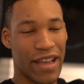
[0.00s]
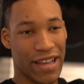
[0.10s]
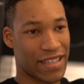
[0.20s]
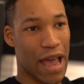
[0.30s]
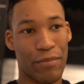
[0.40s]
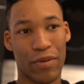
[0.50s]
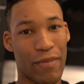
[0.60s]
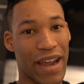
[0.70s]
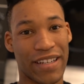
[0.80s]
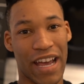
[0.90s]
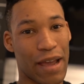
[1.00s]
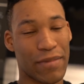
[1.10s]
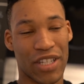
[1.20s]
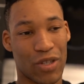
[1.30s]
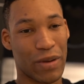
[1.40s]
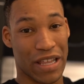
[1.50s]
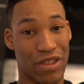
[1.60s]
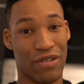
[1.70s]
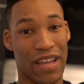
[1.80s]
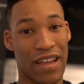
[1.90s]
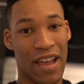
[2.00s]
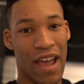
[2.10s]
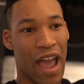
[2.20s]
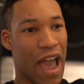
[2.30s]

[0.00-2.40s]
example MikeDiamonds23,